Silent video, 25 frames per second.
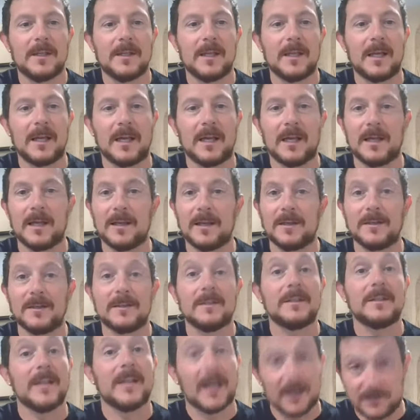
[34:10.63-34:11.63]
And
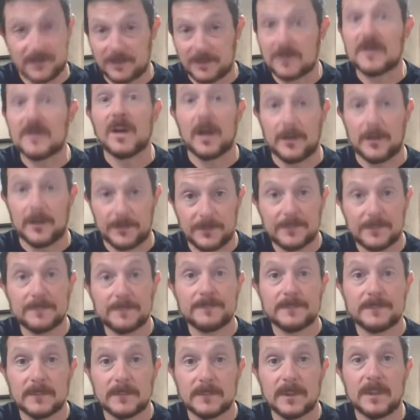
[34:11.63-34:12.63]
yes, it does.
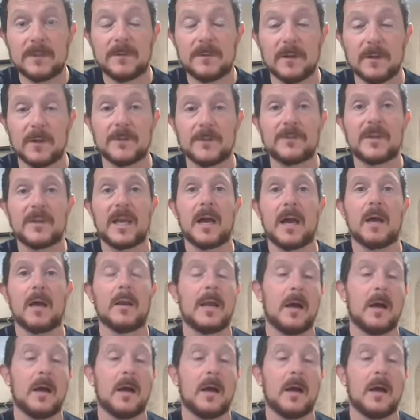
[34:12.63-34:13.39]
It does count.